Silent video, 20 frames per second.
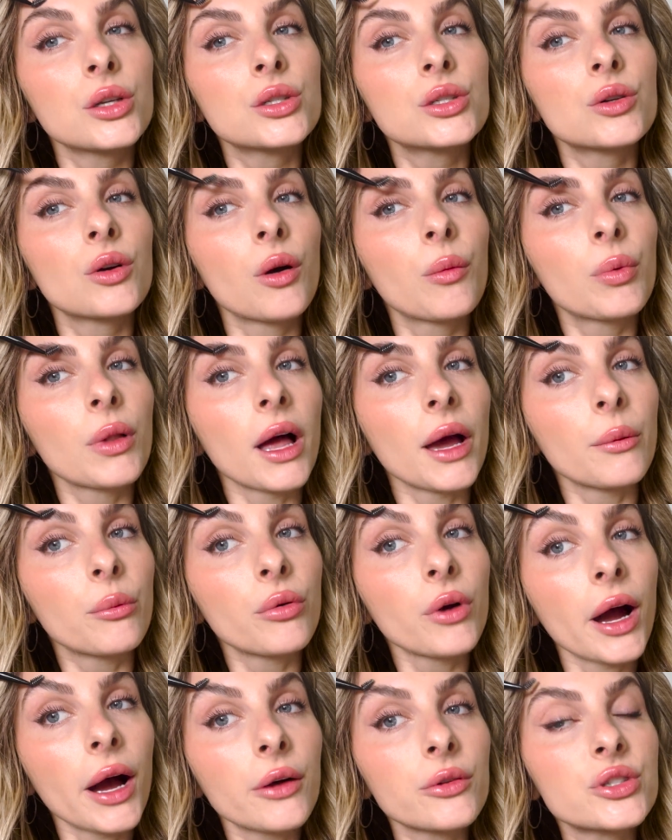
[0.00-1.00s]
to apply
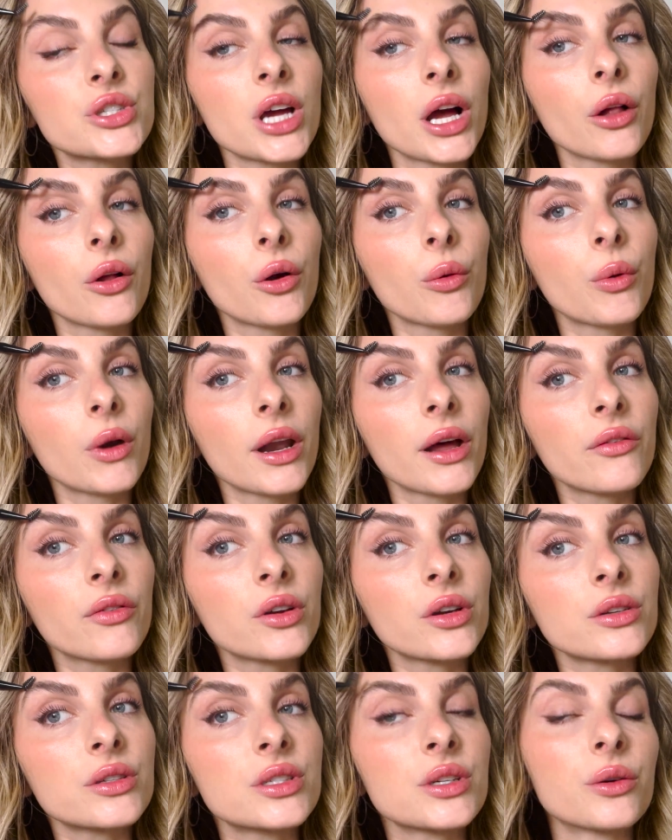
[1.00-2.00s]
brow gel or whatever
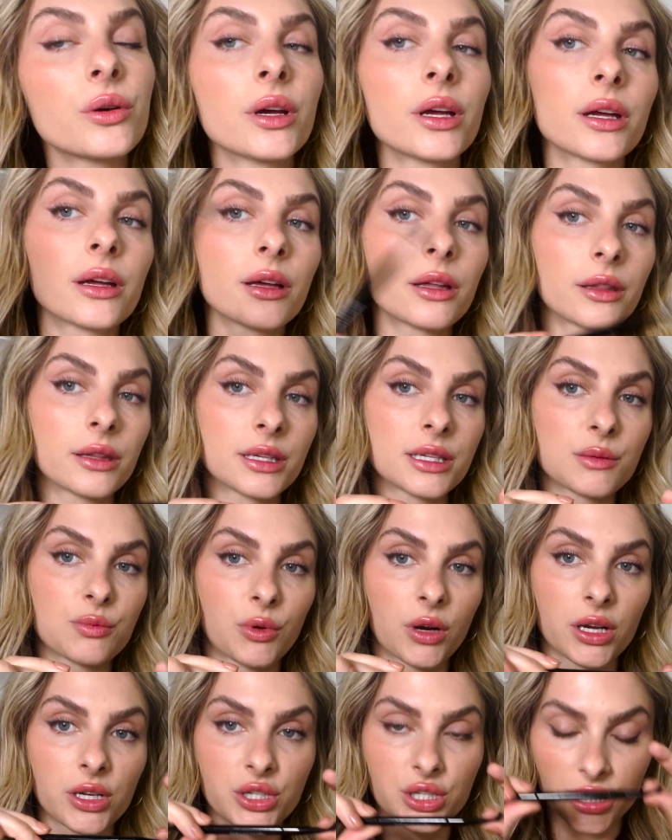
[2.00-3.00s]
you're doing. This
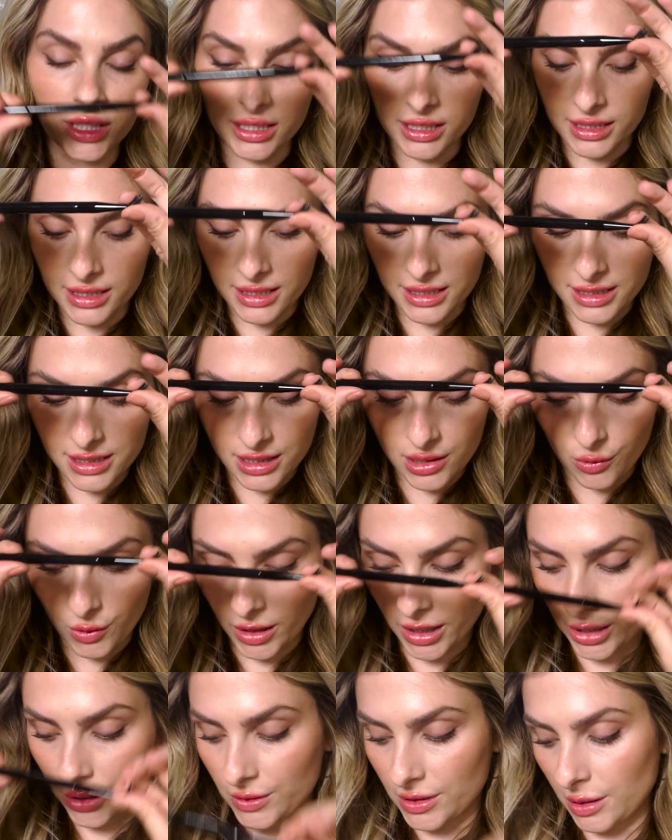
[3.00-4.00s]
brush is the one
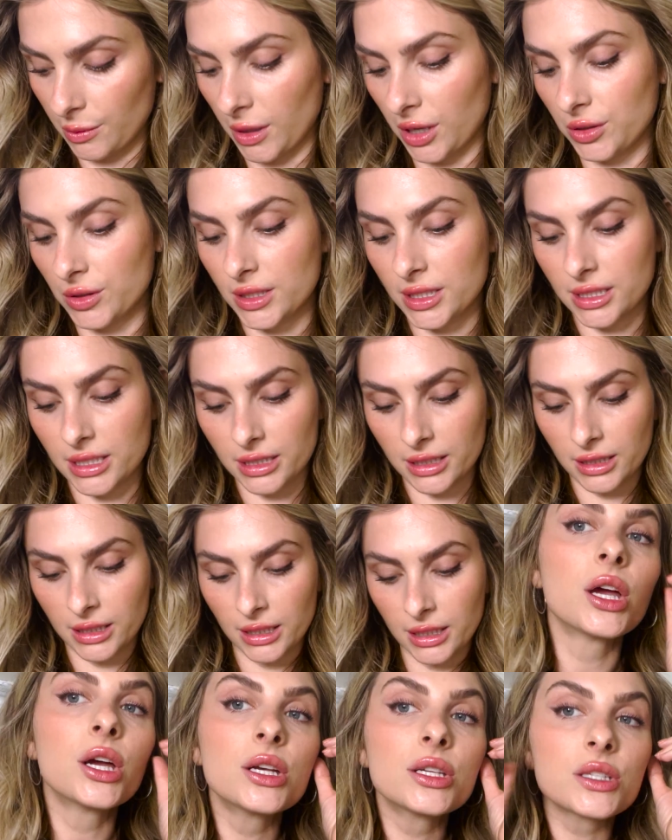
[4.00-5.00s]
I use the most.
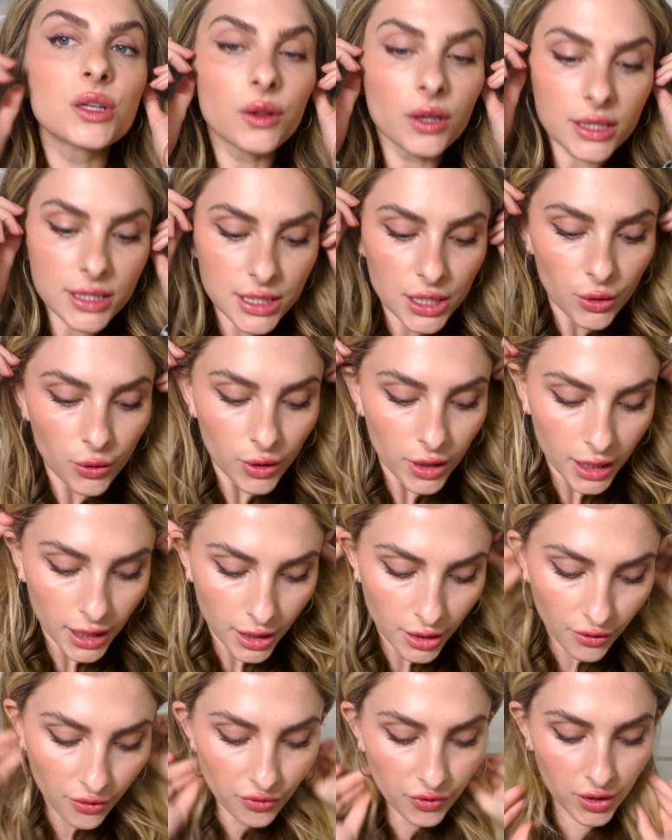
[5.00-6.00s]
So let's go
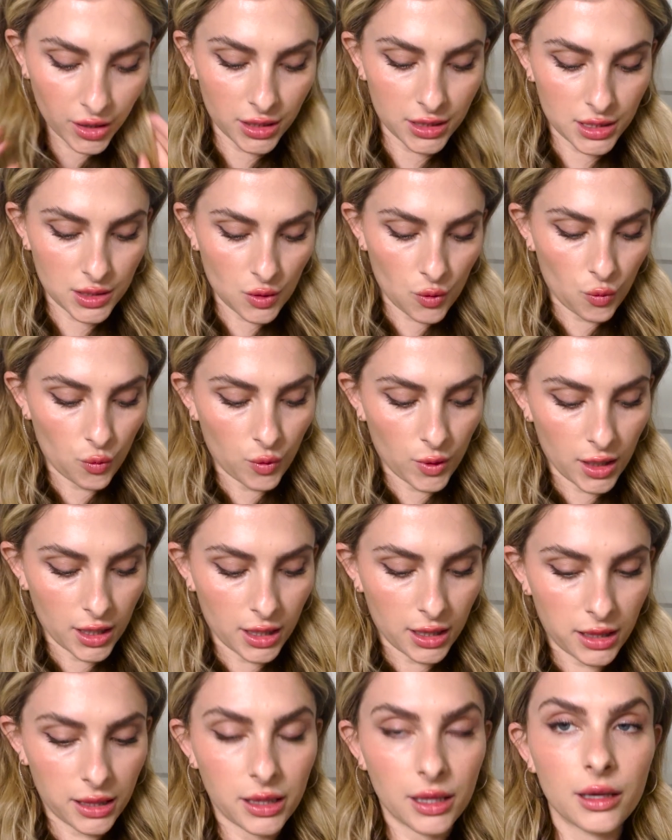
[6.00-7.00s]
in first
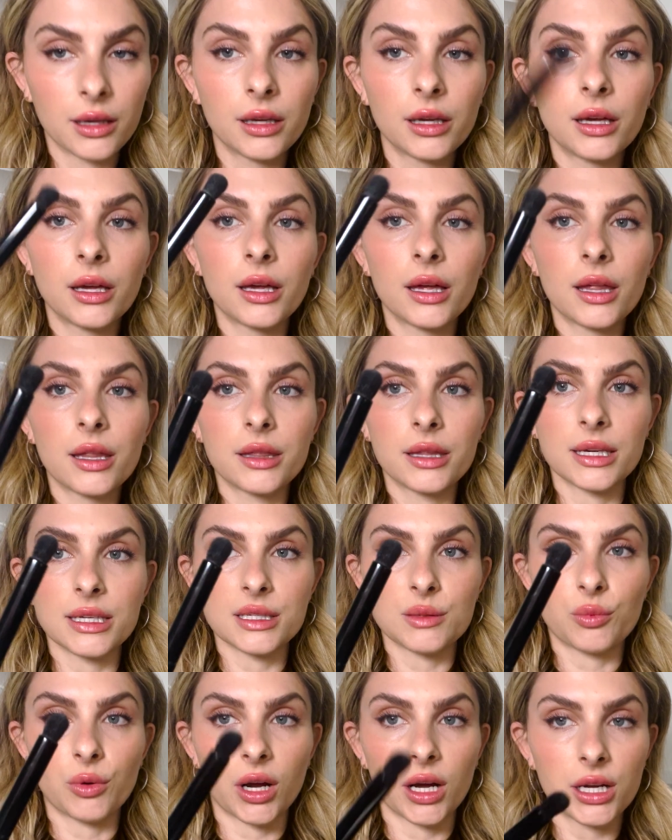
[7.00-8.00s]
with this
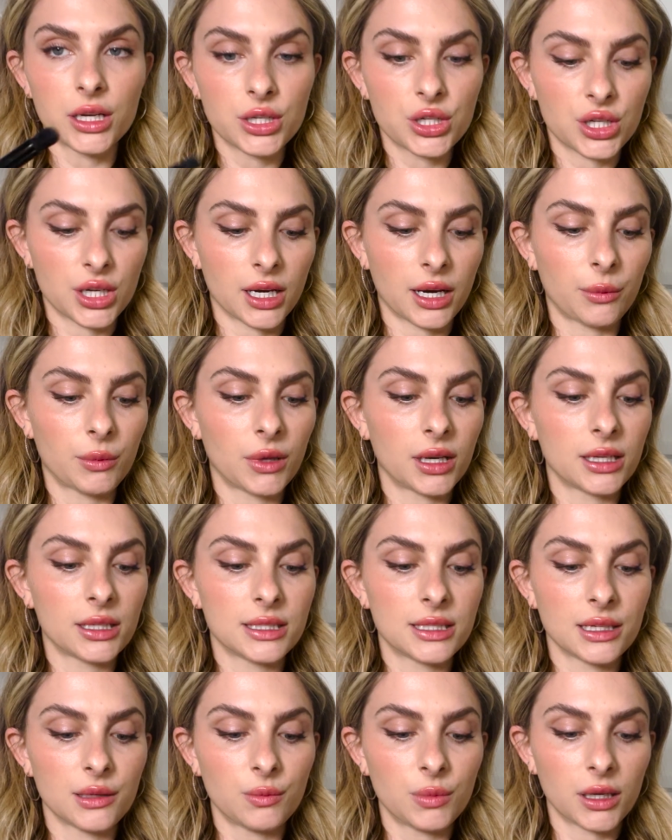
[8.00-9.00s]
brush, and I'm gonna dip